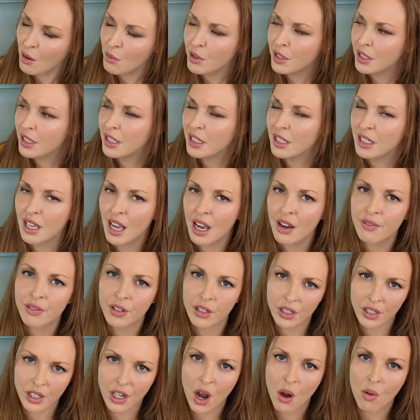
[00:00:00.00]
I would
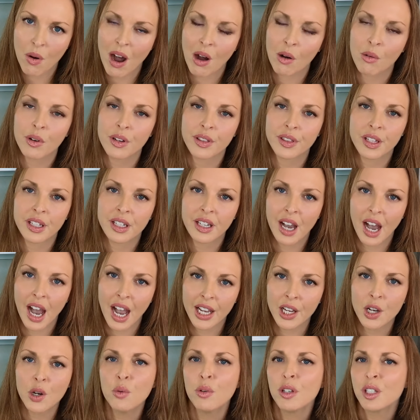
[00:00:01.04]
never go out with a
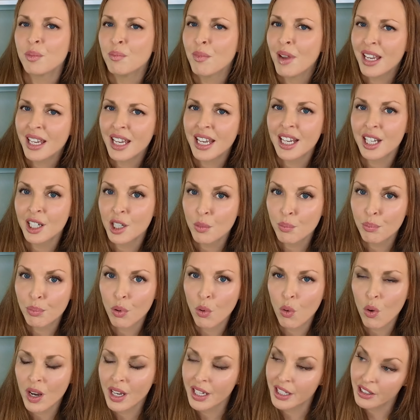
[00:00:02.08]
guy who was making it a
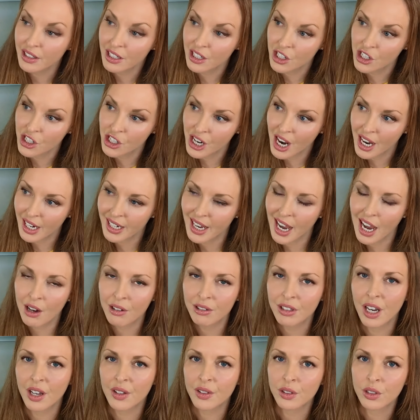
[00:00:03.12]
point to check
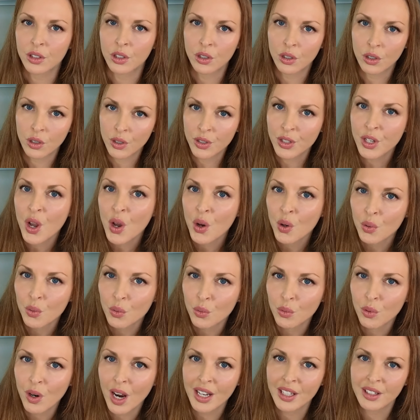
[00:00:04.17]
out other girls
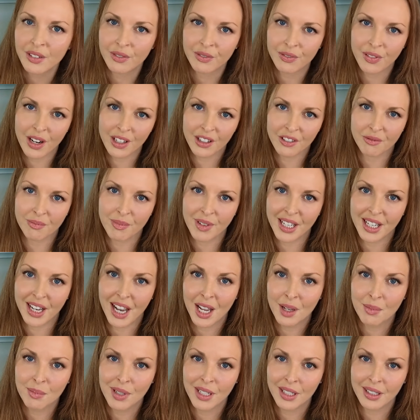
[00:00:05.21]
right in front of me.
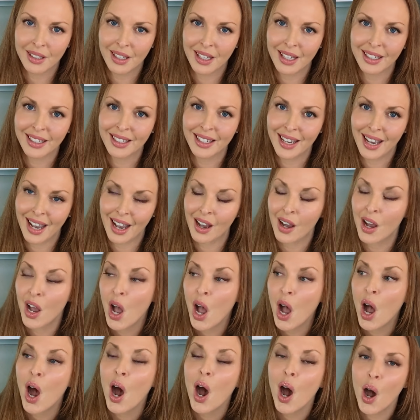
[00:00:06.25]
I'd be like, yeah,
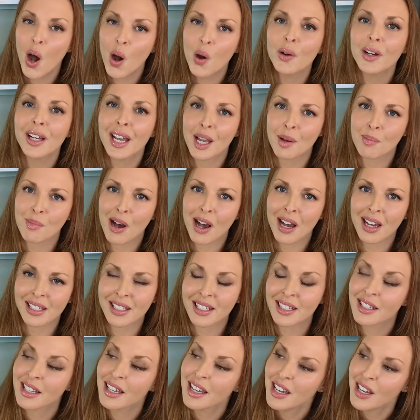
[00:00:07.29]
okay,
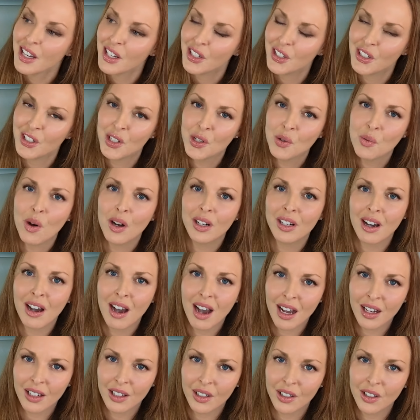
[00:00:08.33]
boss, you want a
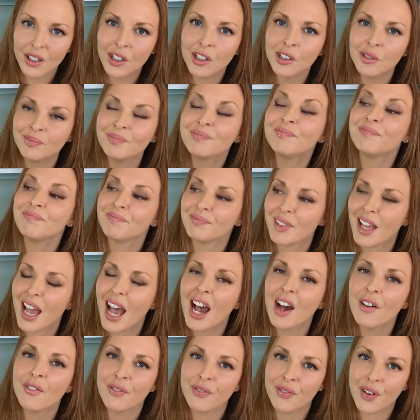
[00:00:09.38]
hot girl?
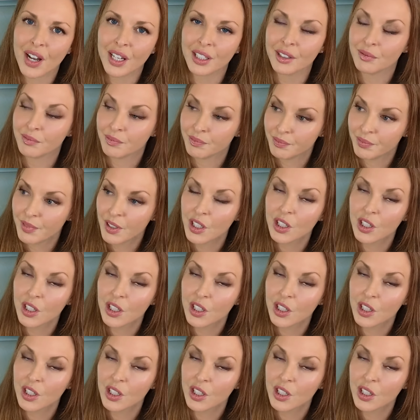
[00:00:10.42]
Have fun.